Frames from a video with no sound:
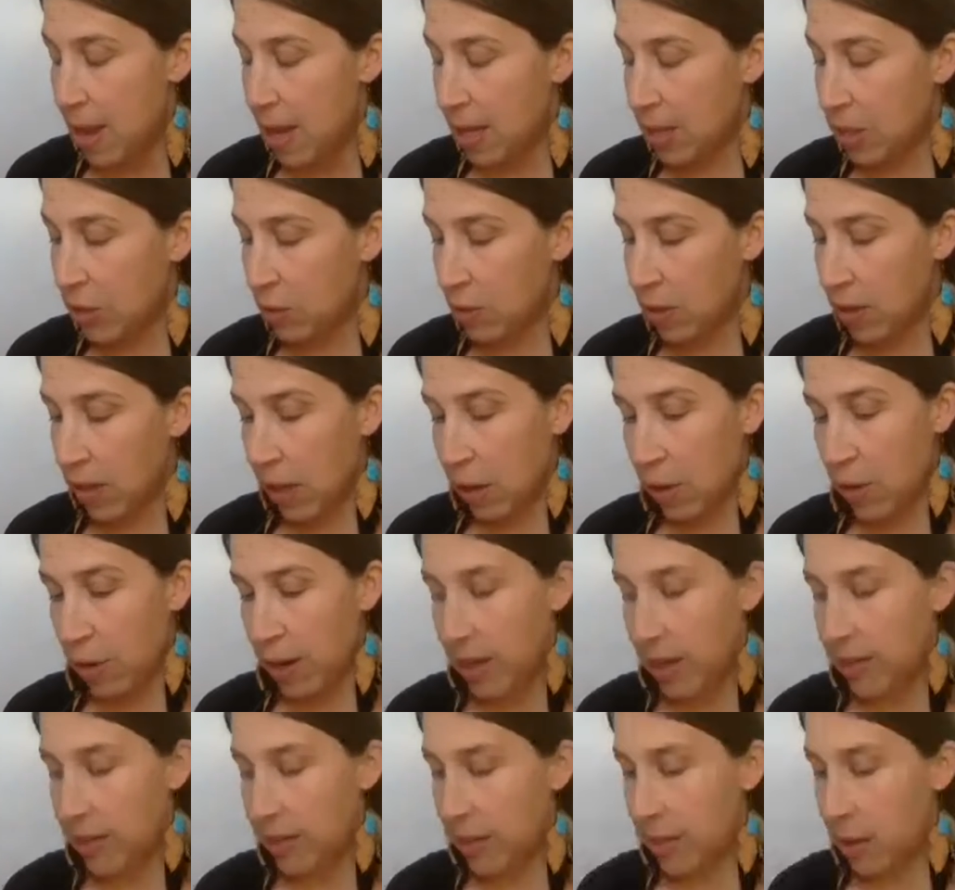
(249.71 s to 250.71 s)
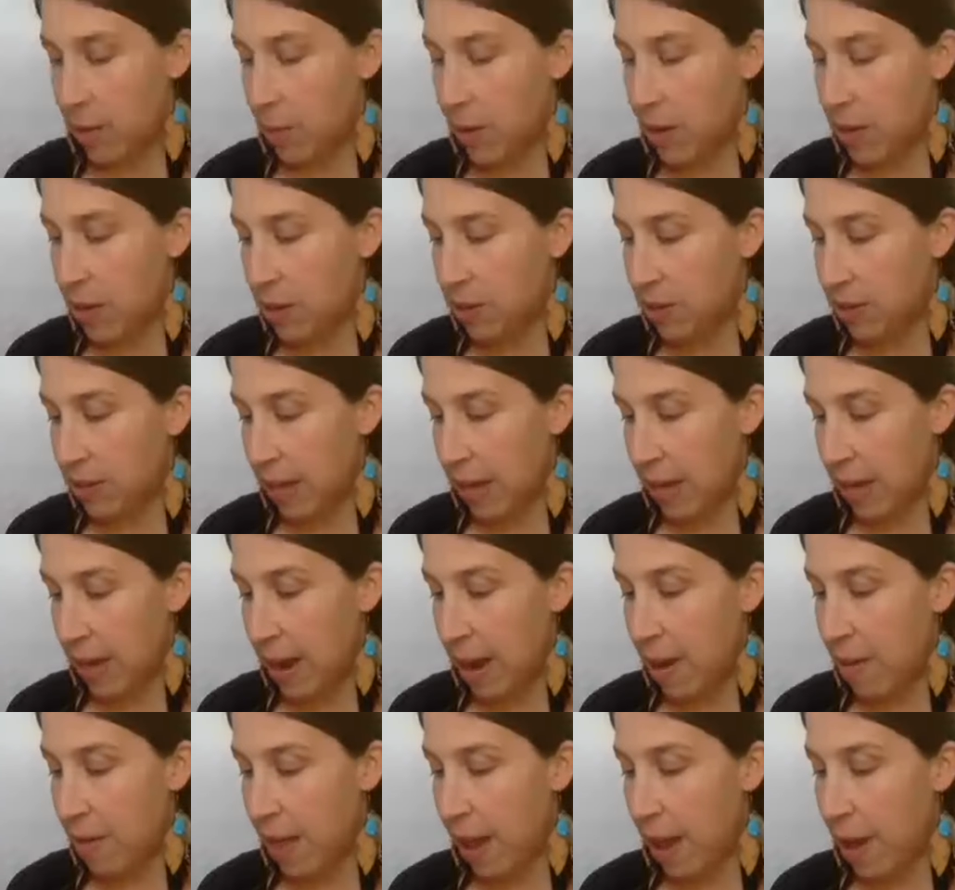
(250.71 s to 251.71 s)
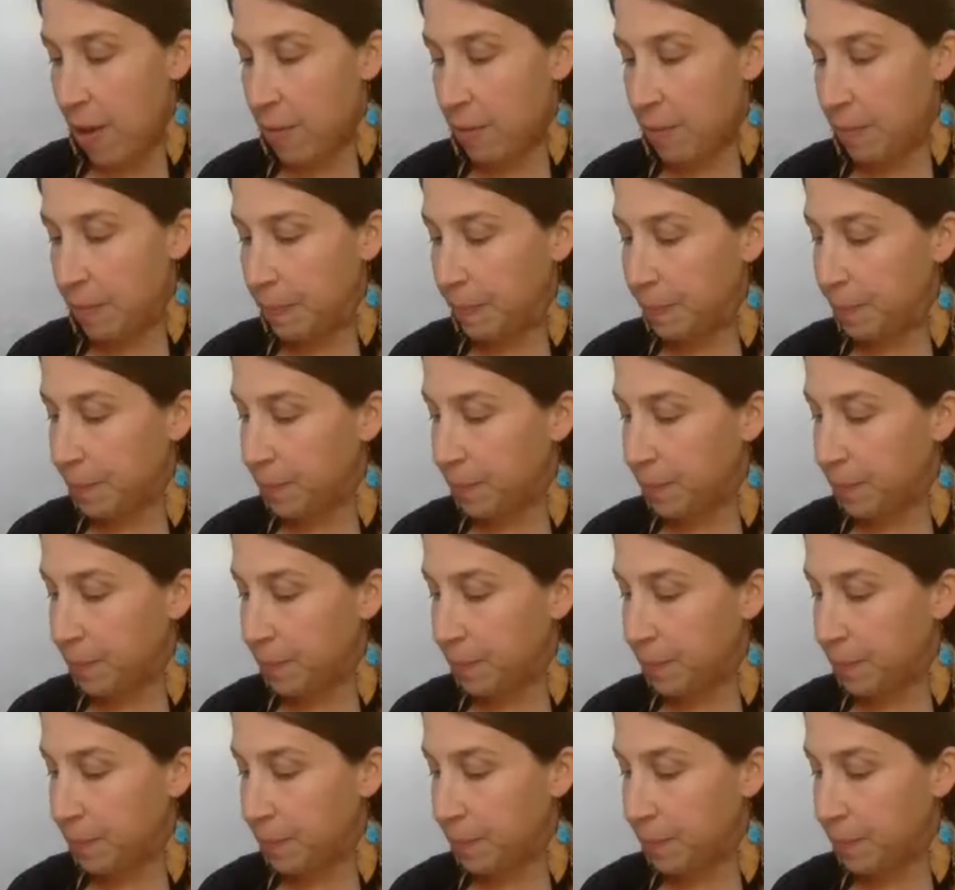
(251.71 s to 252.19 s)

It's really crazy when you say it out loud.